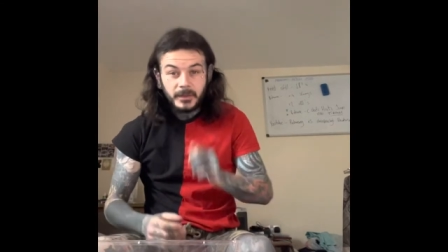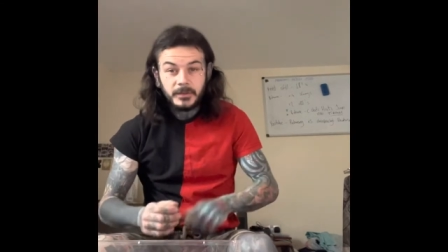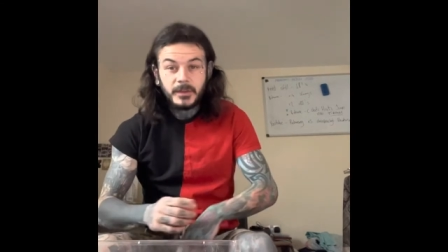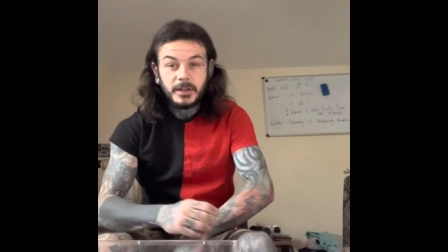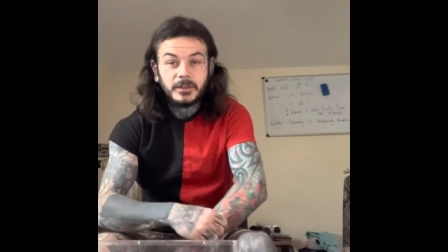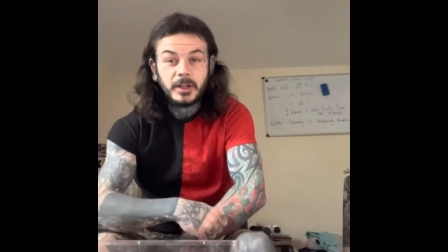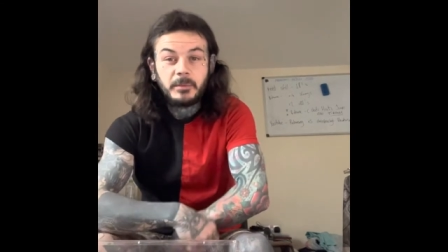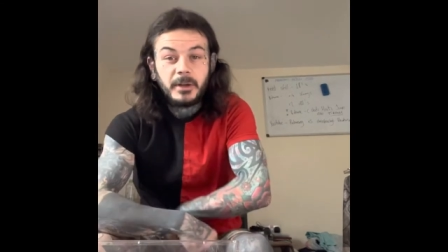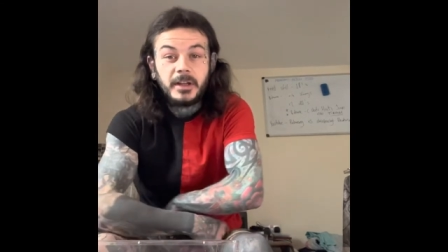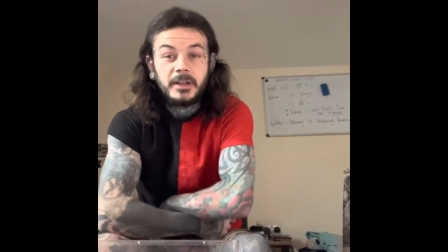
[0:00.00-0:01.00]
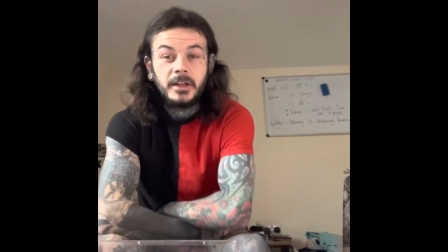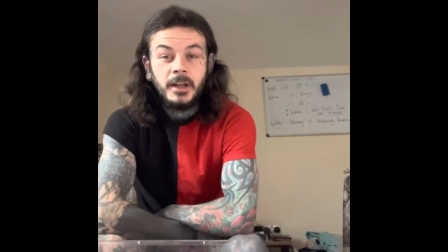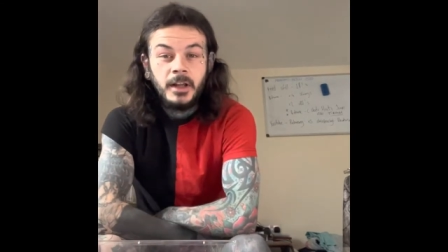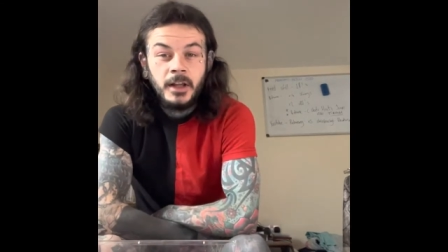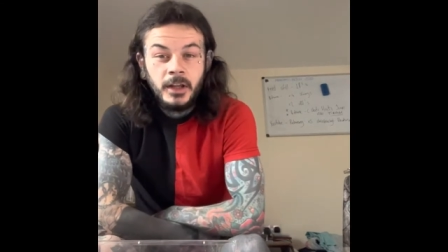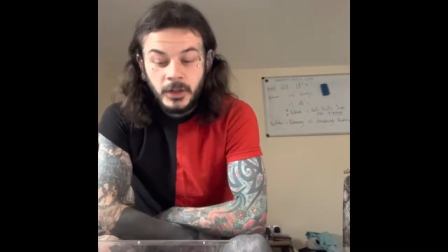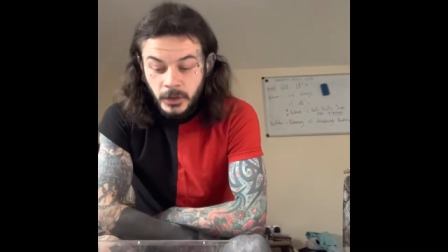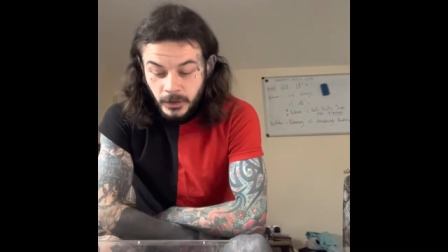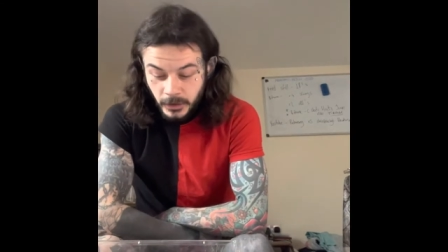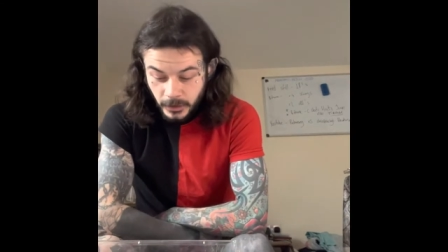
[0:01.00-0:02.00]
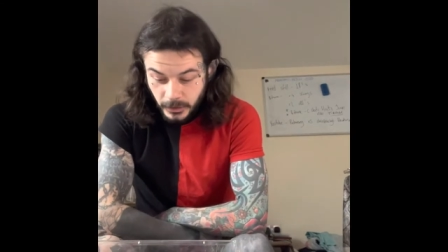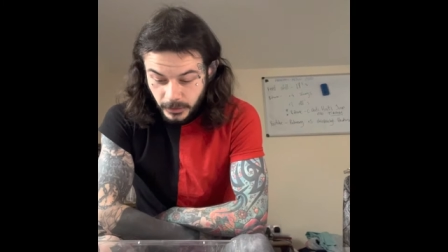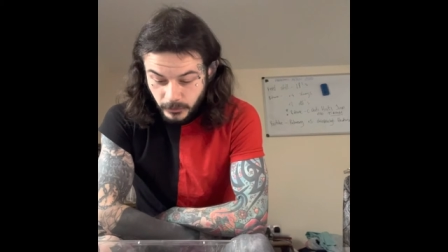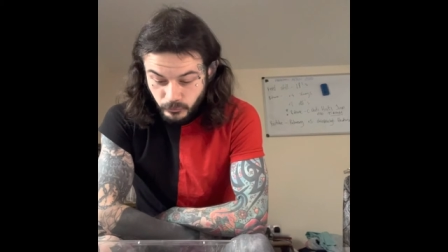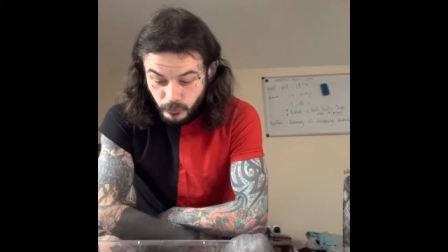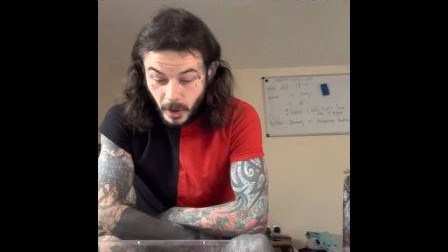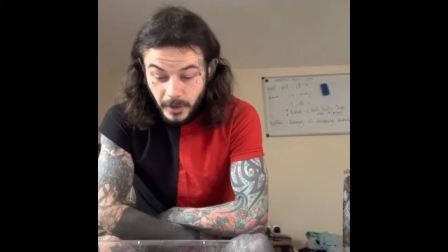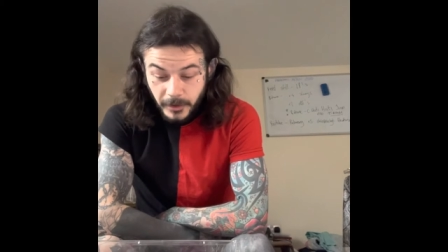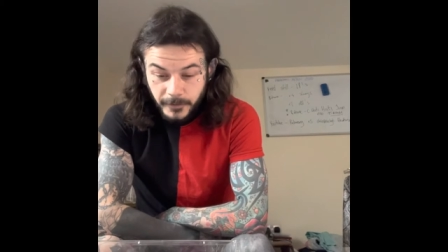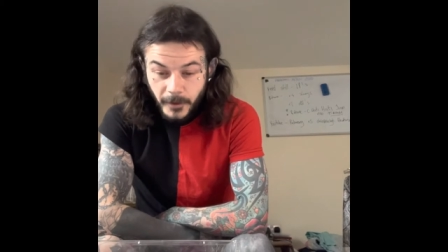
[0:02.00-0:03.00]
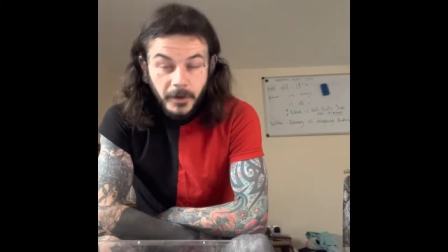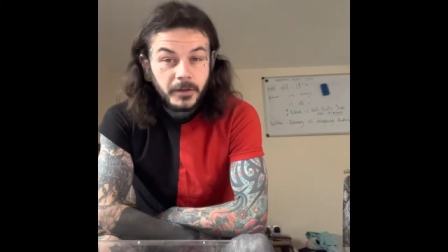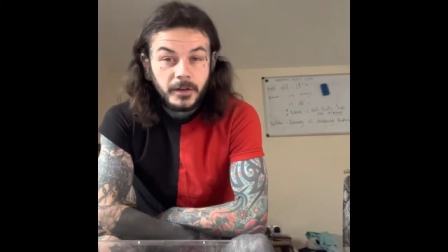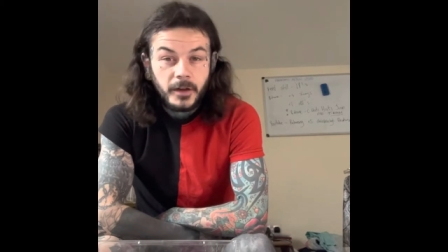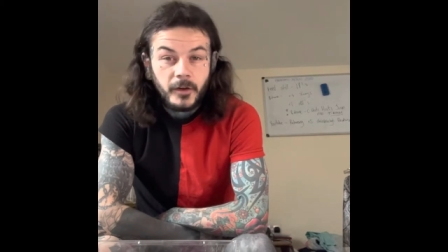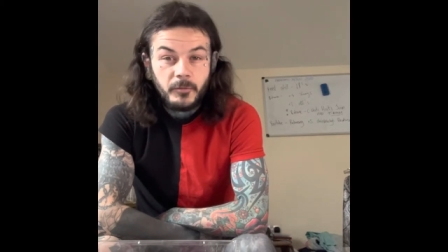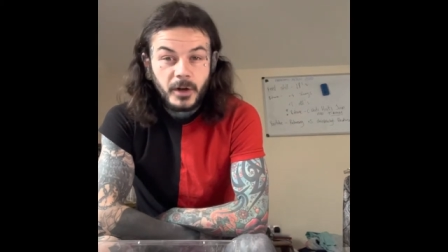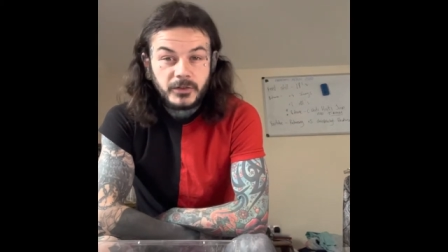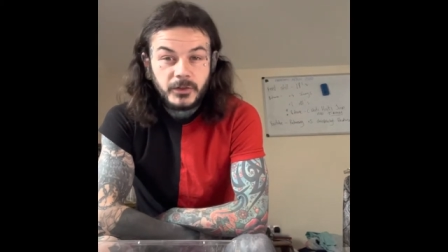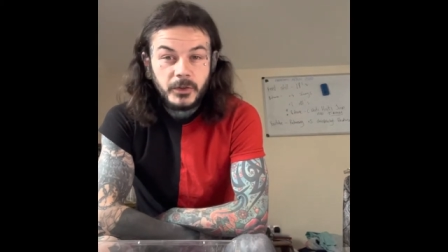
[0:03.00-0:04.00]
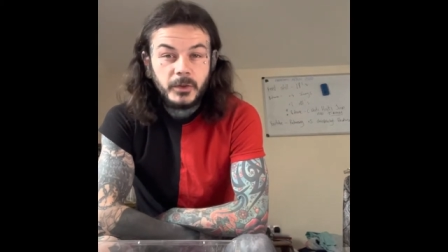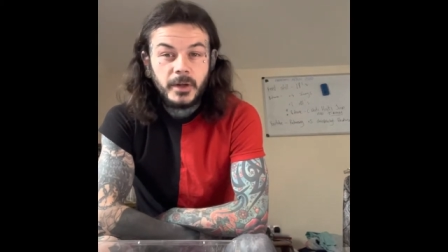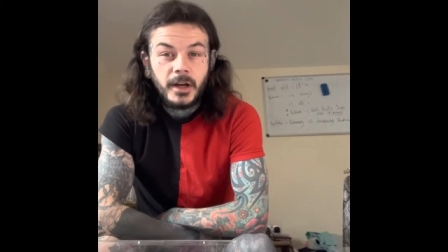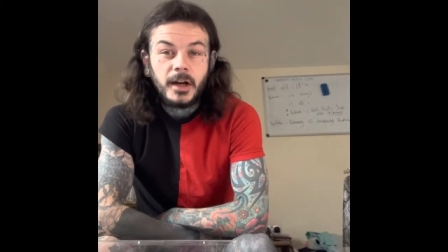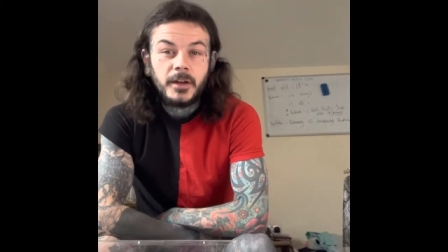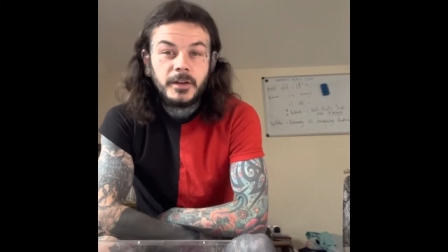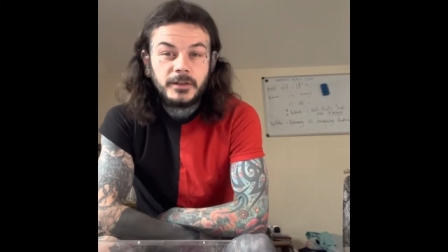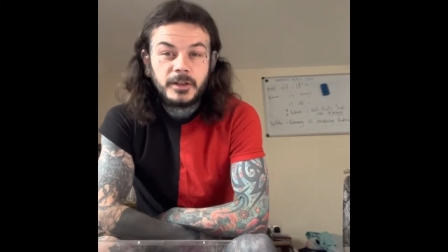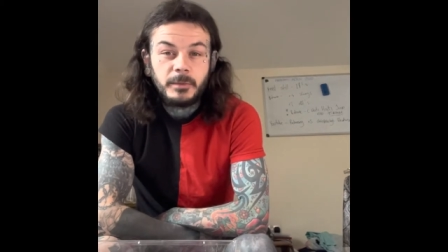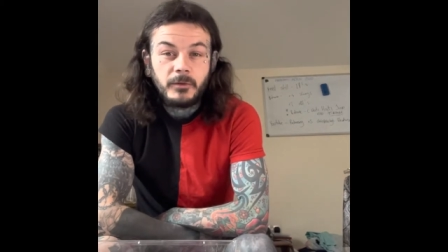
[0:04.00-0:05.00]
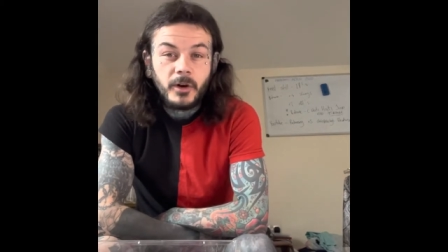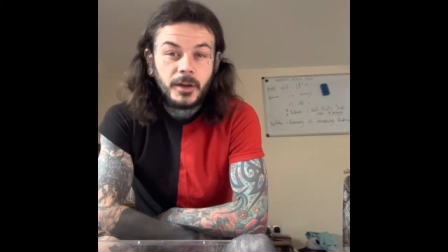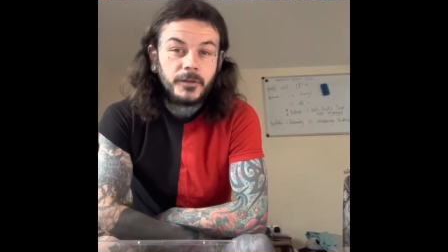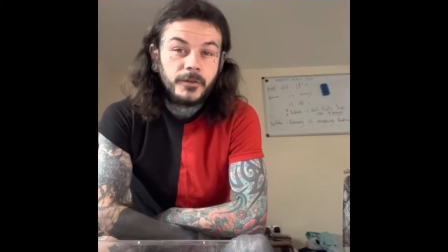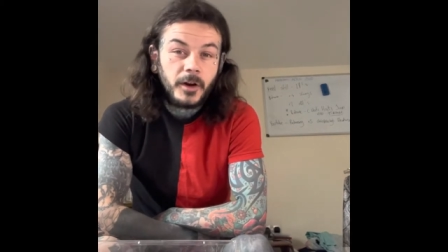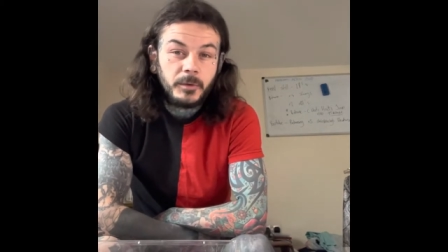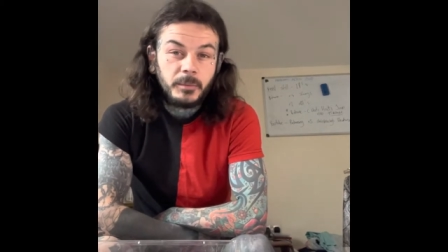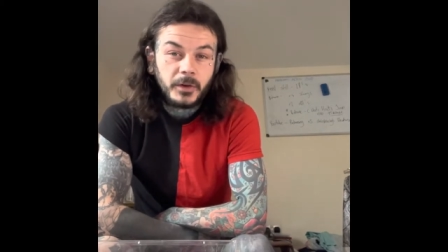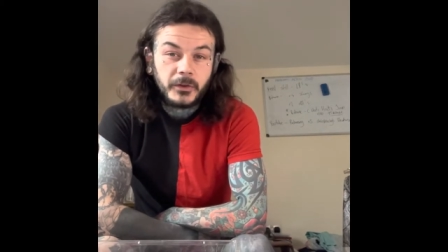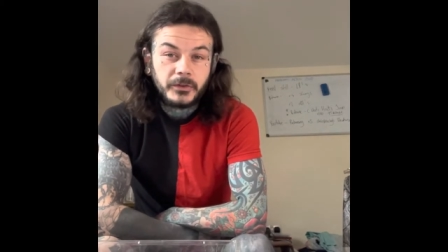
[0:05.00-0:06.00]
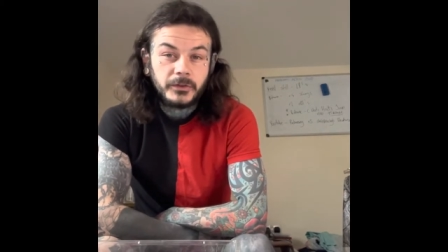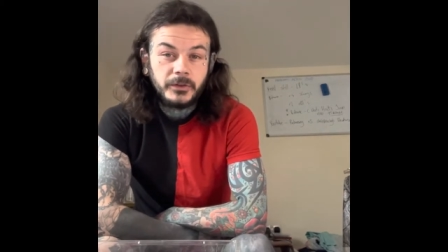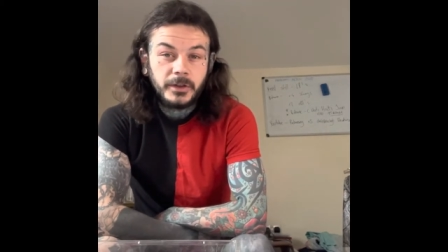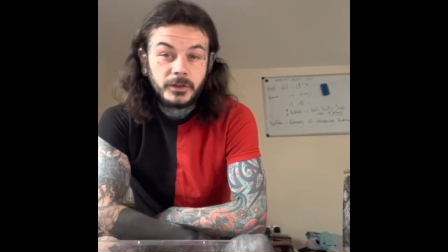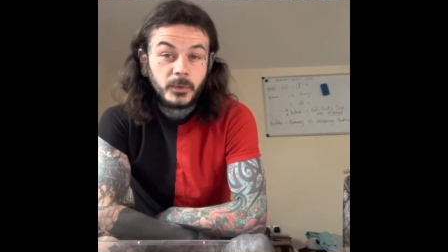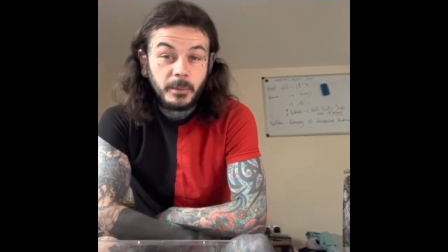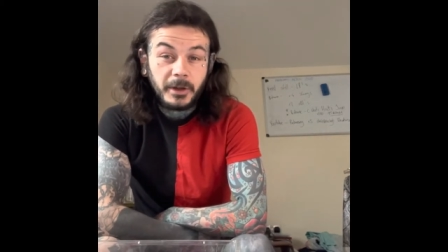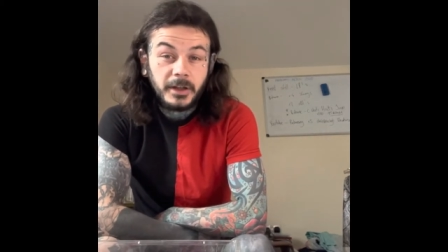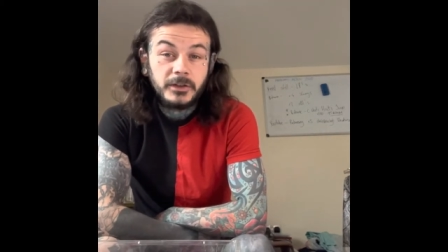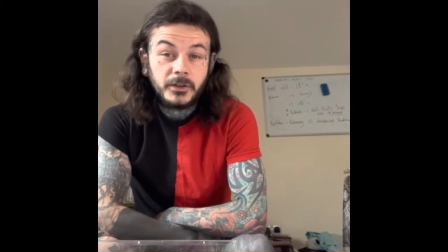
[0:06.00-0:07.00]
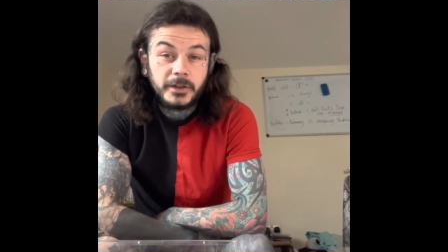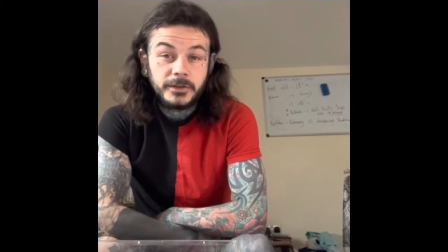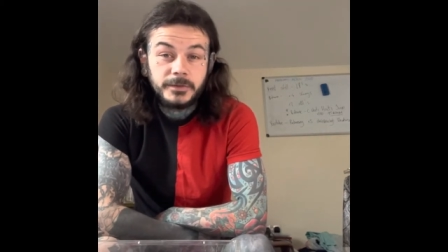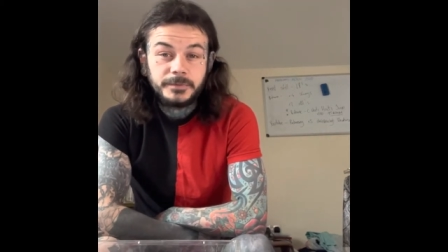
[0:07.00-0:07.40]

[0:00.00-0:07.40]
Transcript: these are going to be right at the front of my zoo and these are going to be right at the front because it's where my heater is